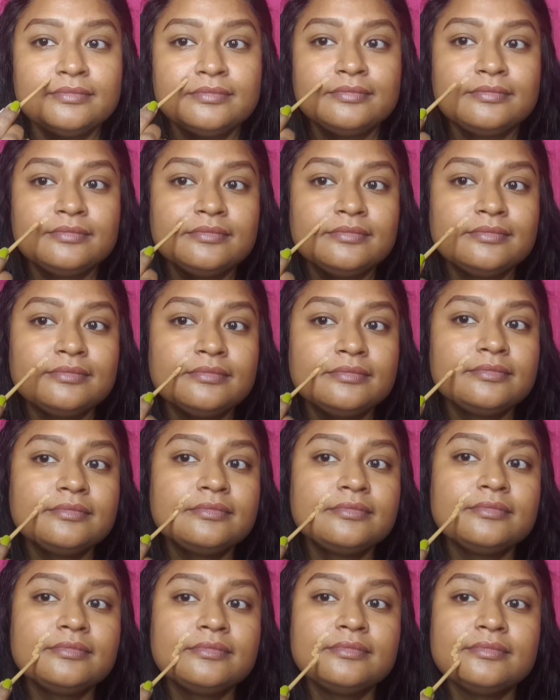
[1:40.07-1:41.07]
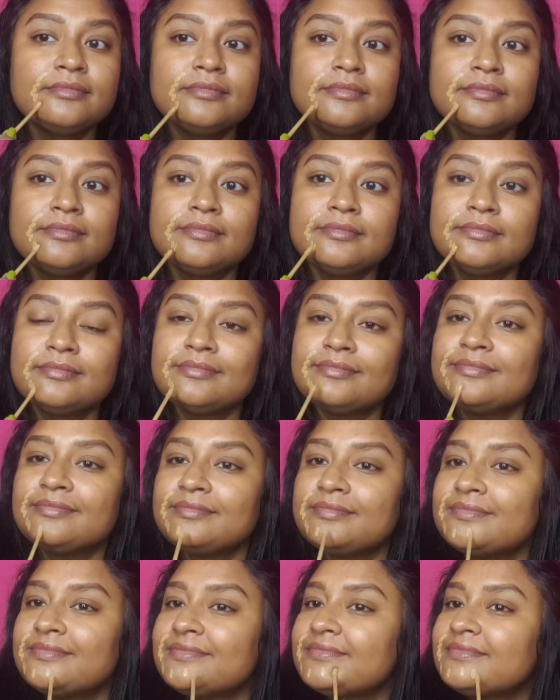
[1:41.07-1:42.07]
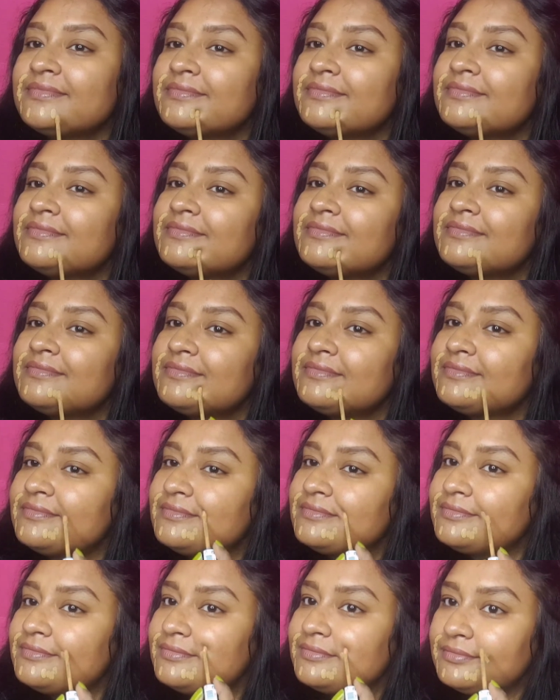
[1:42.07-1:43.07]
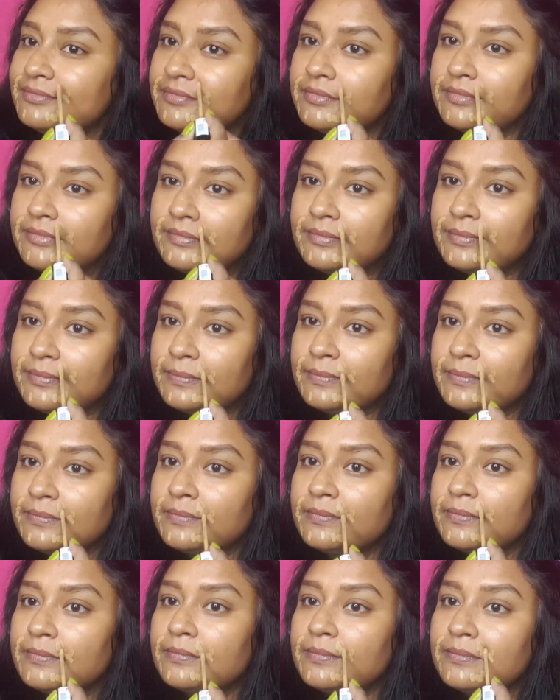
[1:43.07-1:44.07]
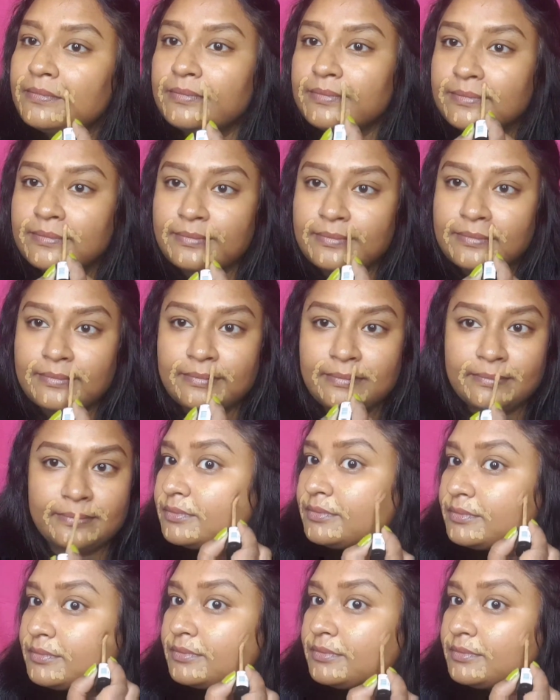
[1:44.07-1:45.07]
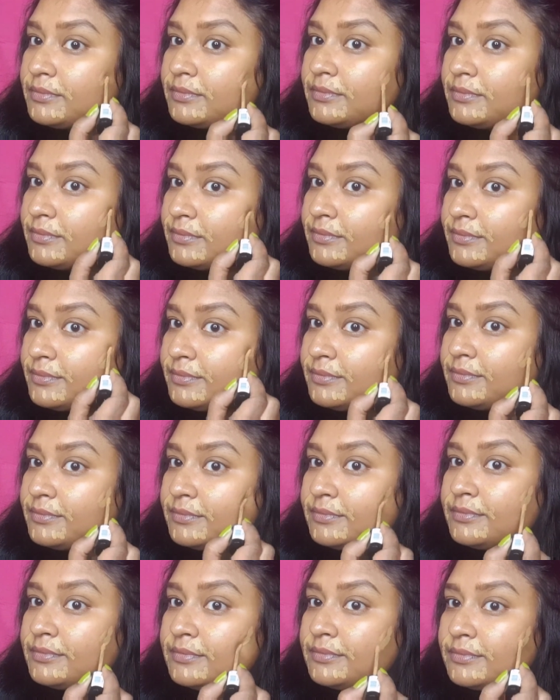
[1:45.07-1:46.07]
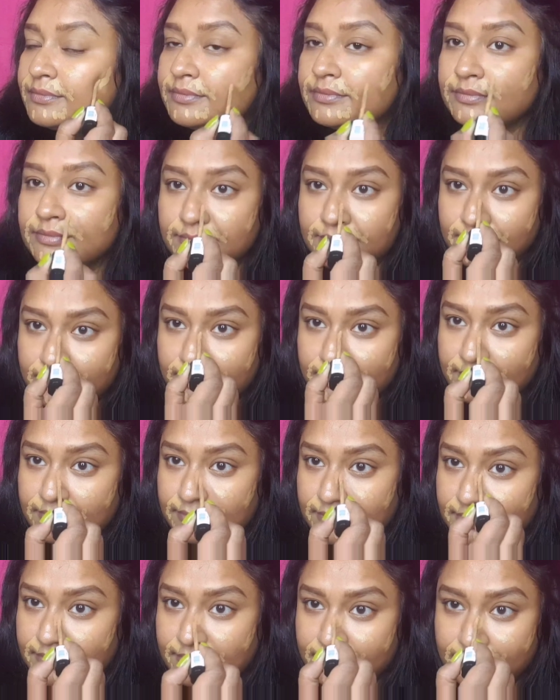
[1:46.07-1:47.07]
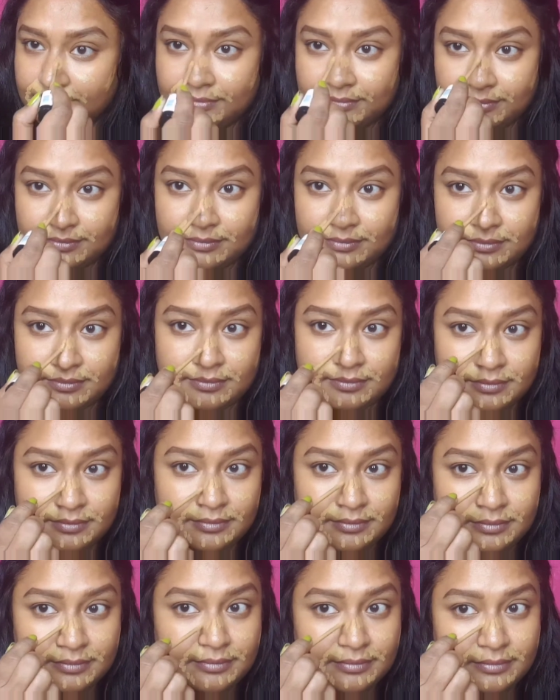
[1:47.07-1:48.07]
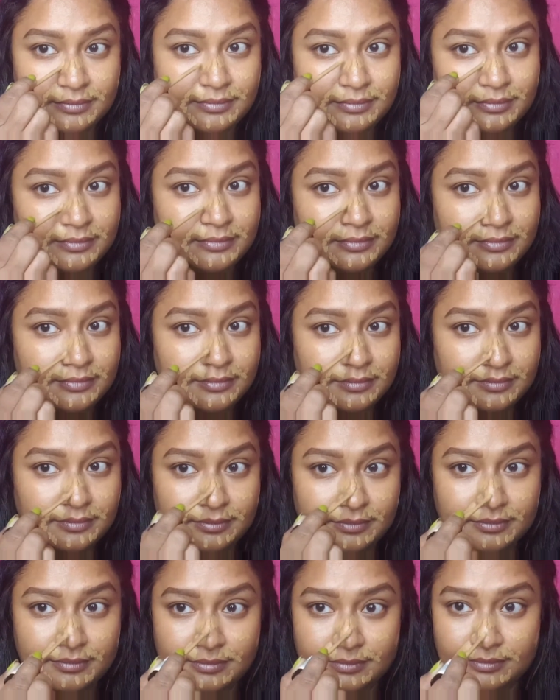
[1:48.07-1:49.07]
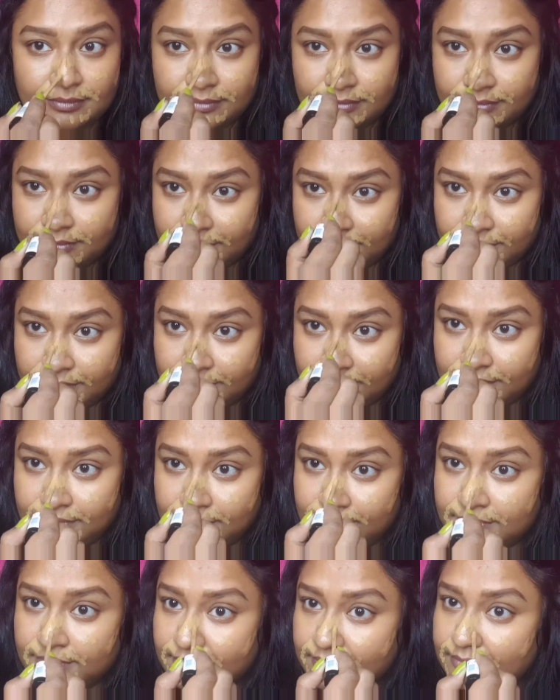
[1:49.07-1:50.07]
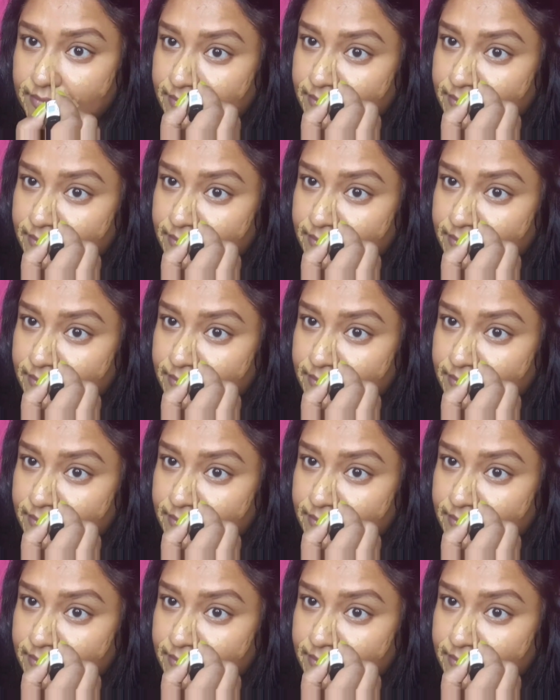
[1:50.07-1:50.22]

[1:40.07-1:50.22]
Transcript: Plus Perfect Concealer, and this shade matches to my skin tone perfectly, and I'll use this as my base, and then I